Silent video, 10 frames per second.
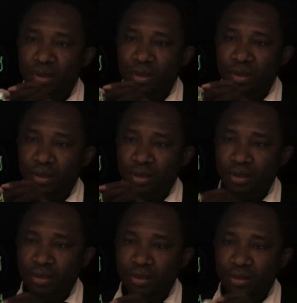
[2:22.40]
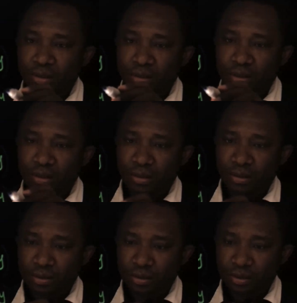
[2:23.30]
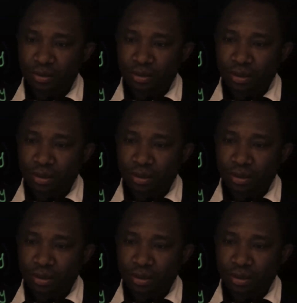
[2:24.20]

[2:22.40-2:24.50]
No one is speaking in this clip.